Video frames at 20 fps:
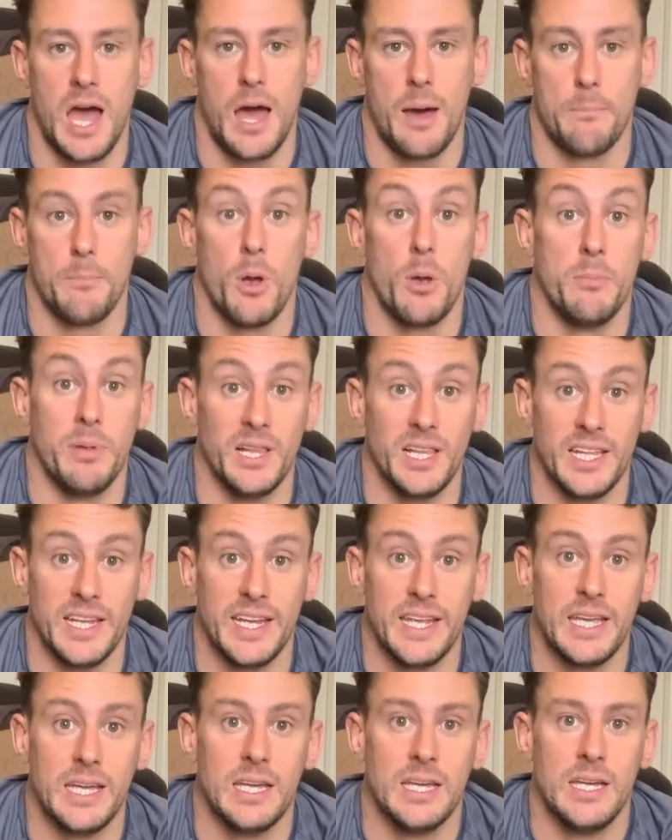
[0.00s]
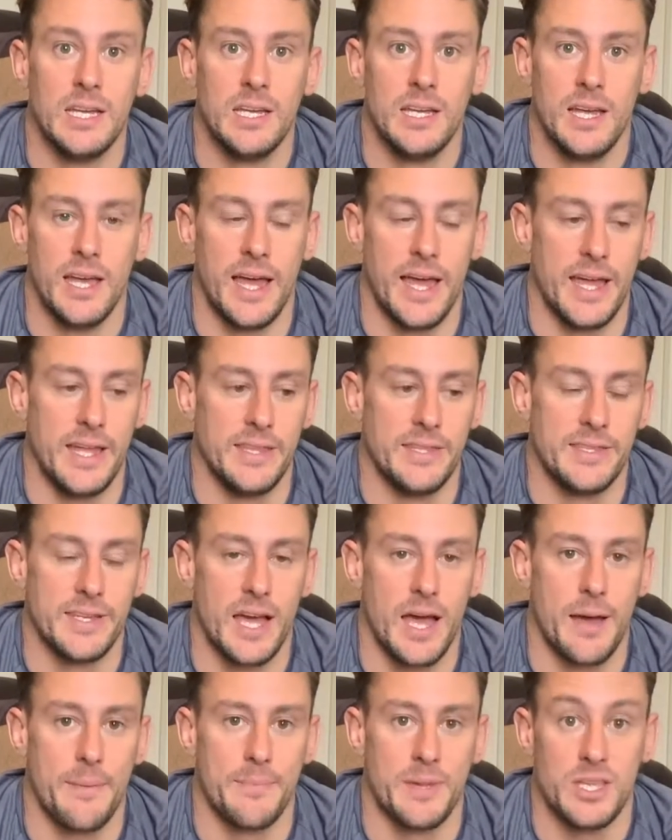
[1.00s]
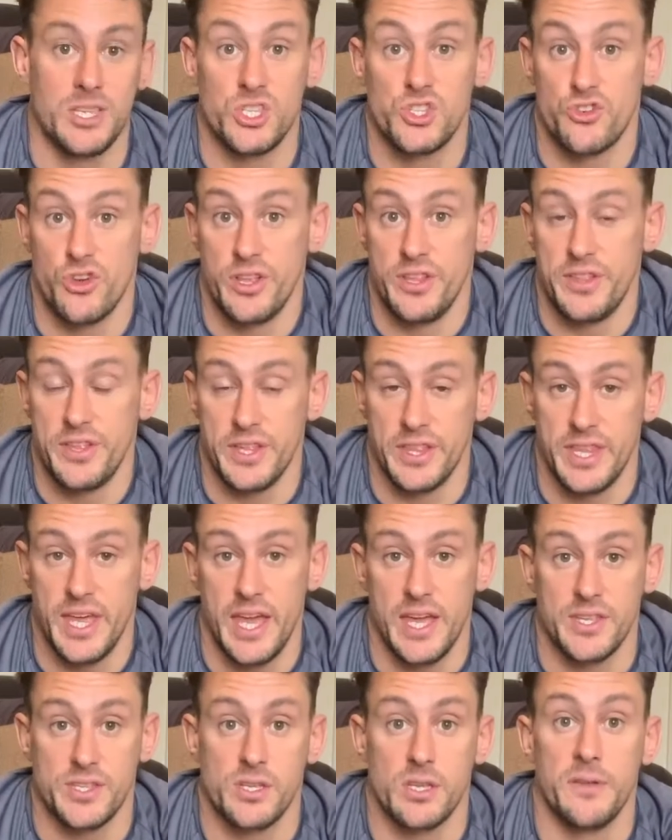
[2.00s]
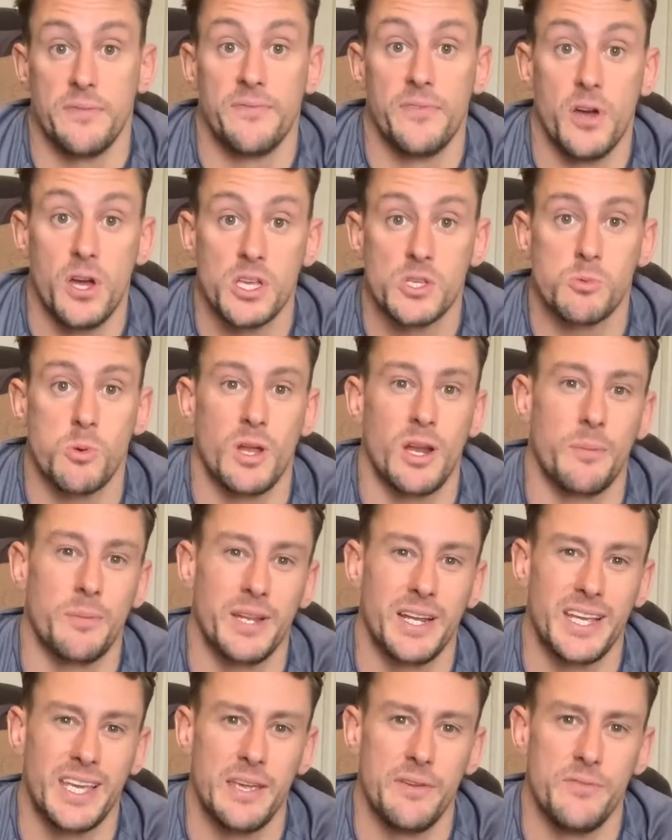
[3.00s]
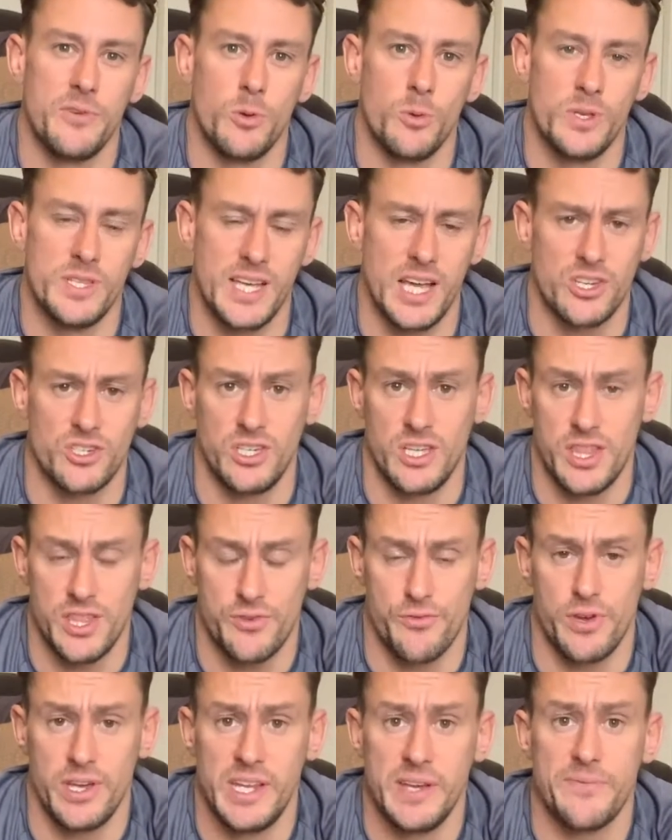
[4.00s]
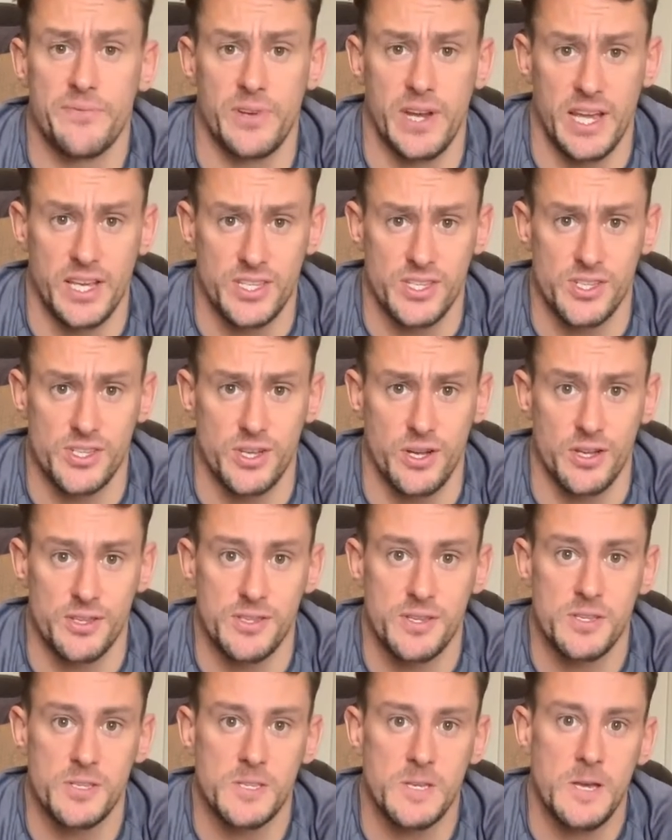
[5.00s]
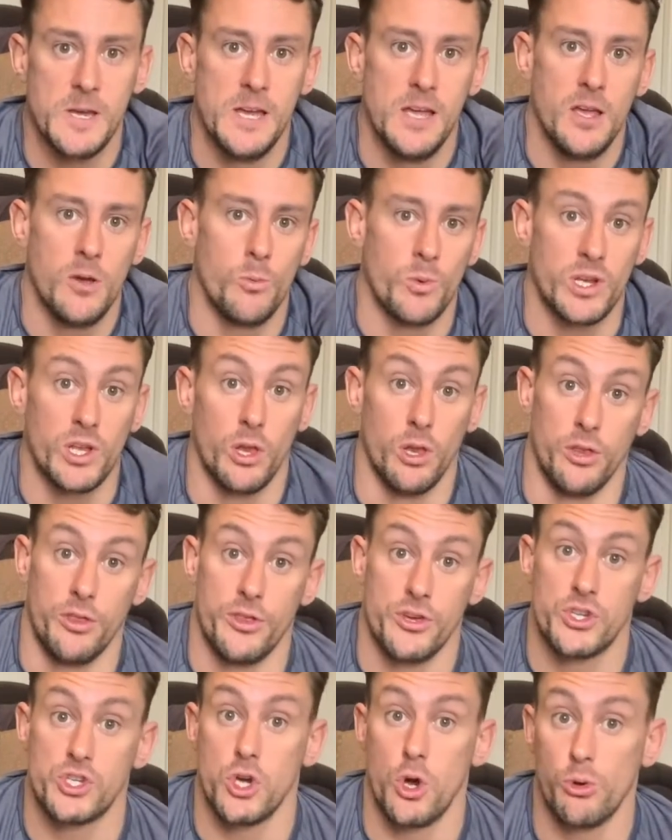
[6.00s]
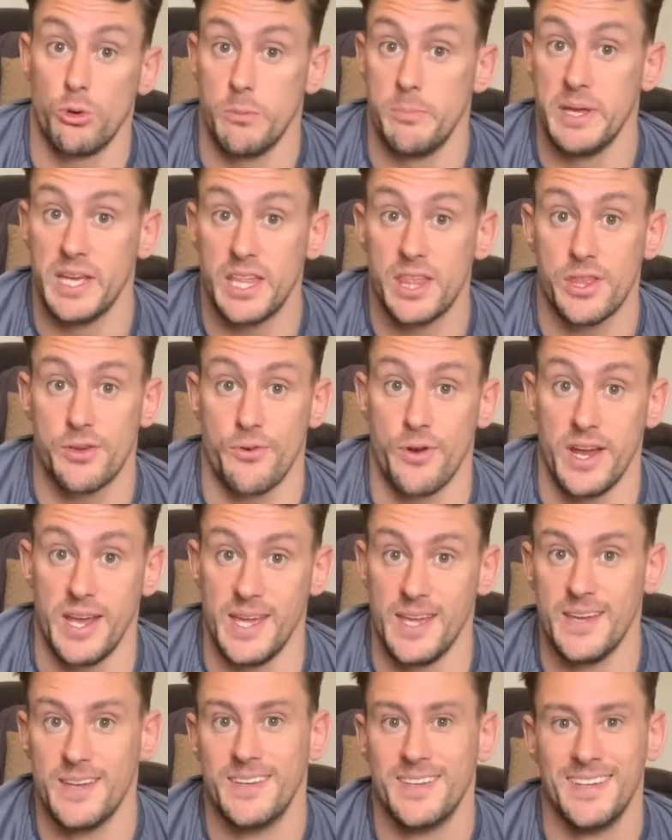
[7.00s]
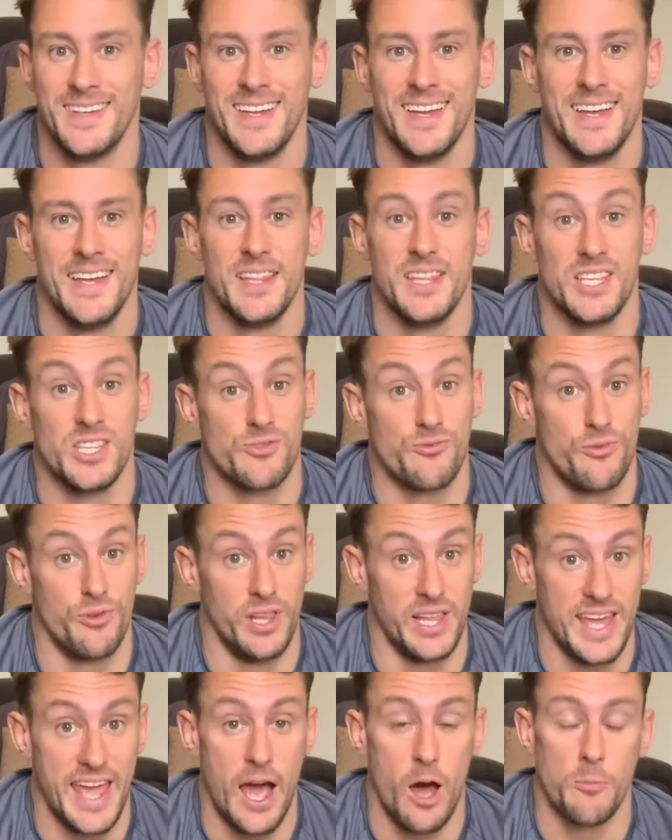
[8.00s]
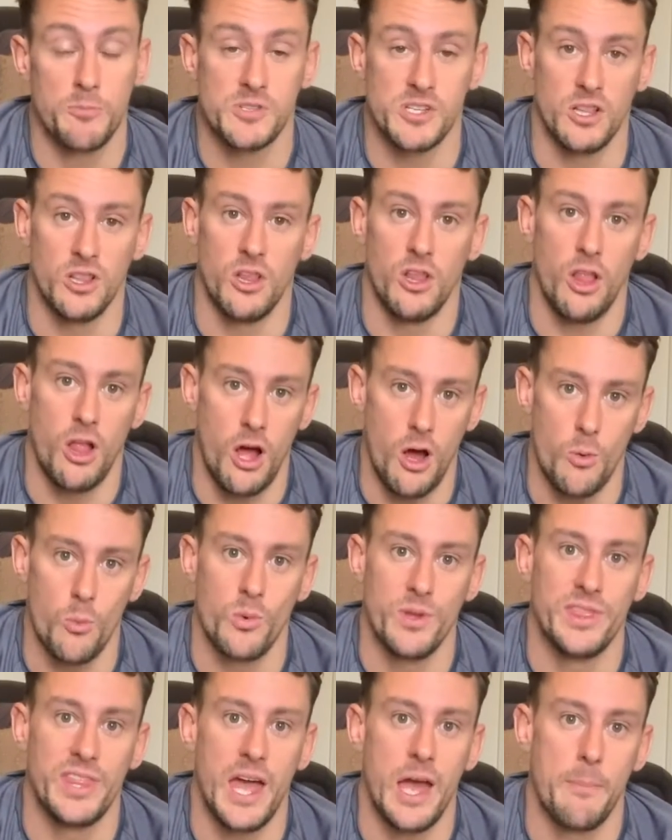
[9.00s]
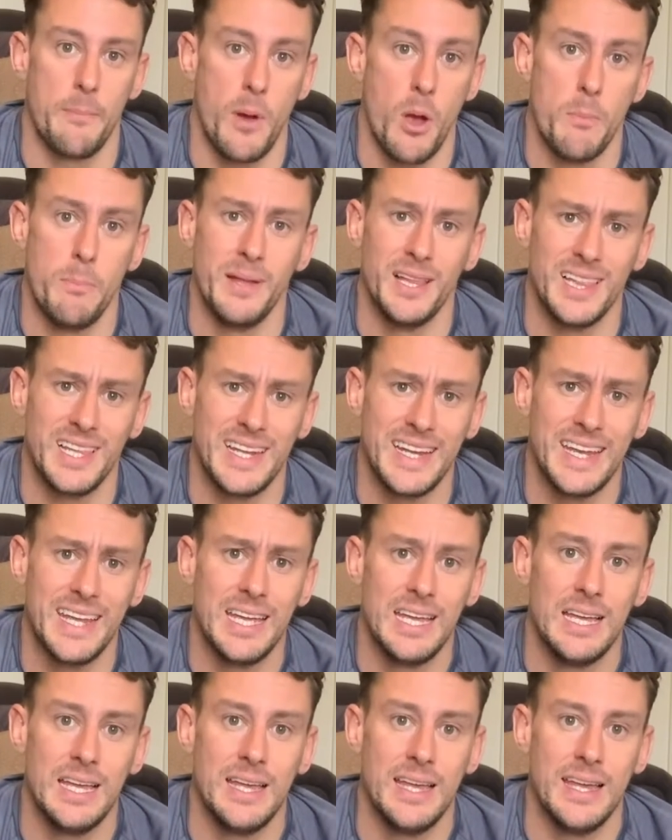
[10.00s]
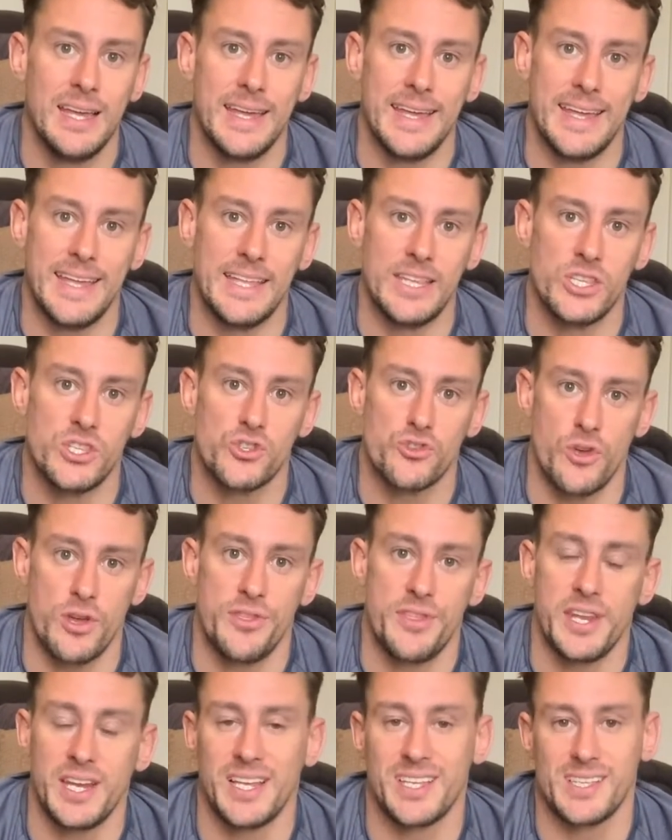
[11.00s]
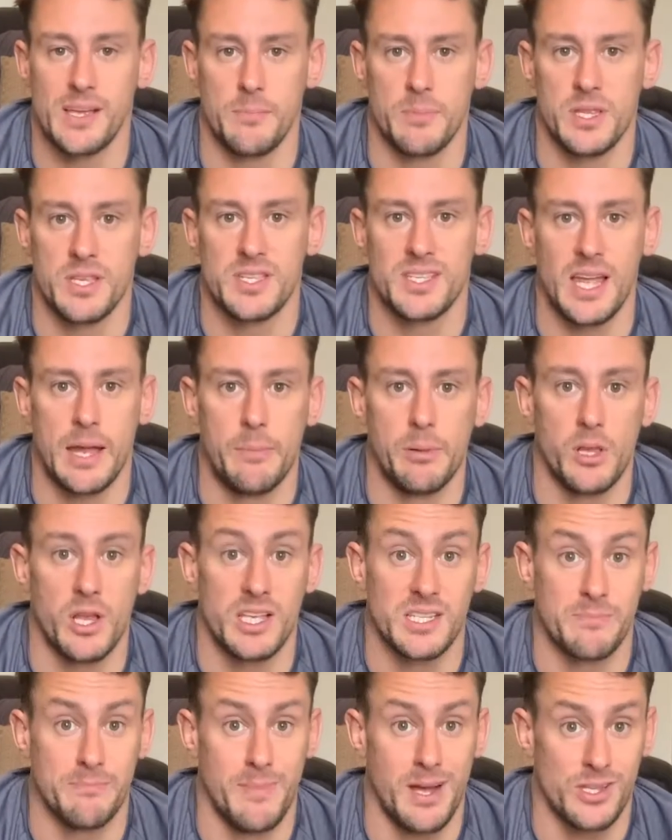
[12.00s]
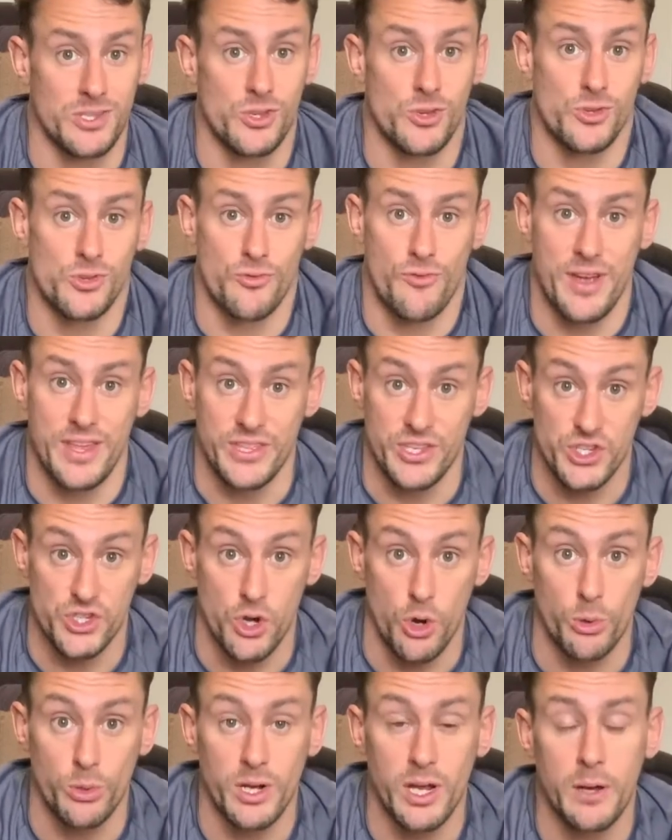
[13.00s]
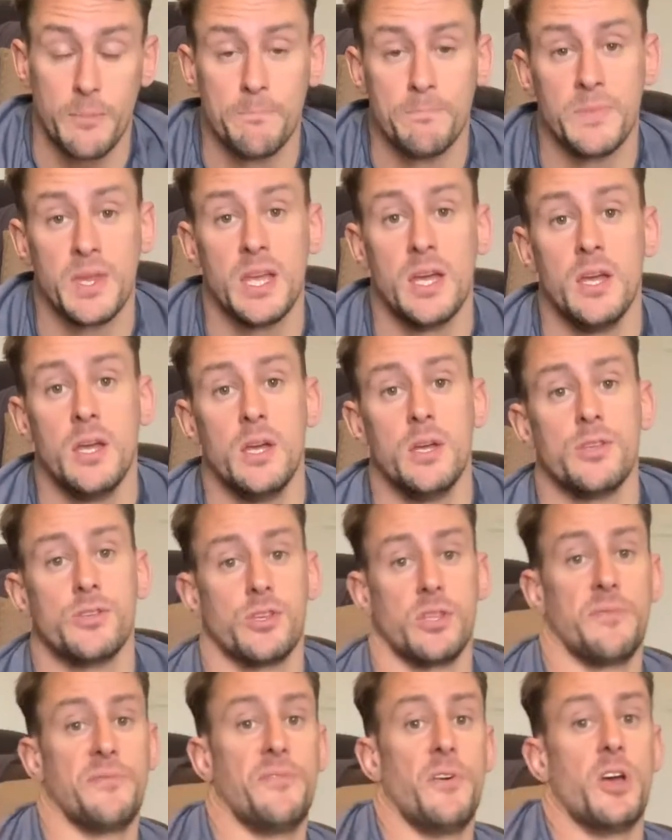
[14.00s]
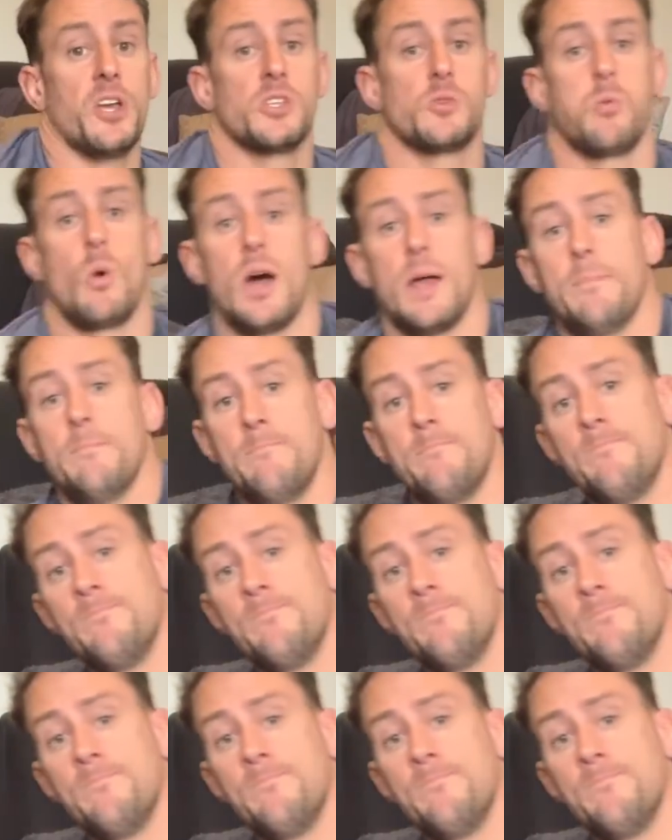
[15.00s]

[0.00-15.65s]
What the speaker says: mobility and strengthening there. So the first one I'm going to give you is actually 3 different exercises. We call it the shoulder big 3. This really helps a lot with our mobility in strengthening some of the stabilizing muscles around the shoulder. So the first one,